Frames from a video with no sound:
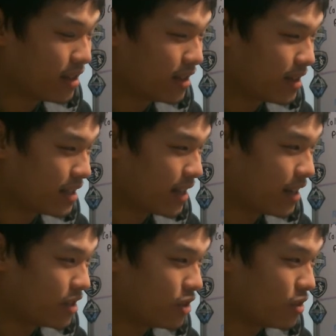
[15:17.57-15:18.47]
decided to
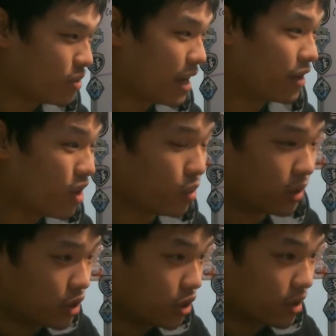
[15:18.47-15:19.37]
do that, not only
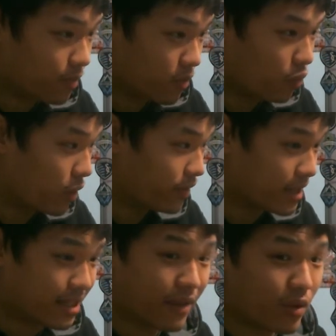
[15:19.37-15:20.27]
just with the
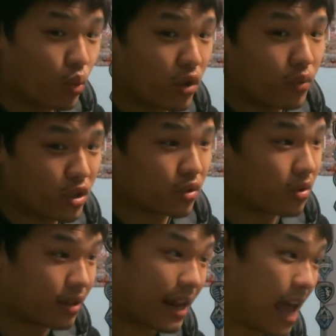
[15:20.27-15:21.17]
7-1 resort
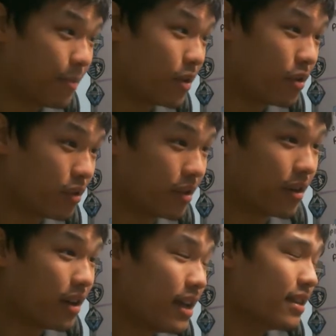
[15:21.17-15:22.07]
that happened earlier
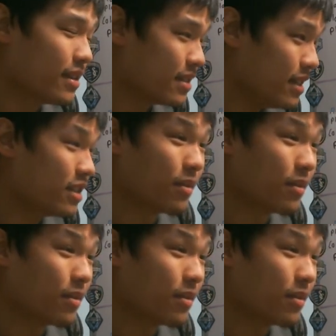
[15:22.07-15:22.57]
this season,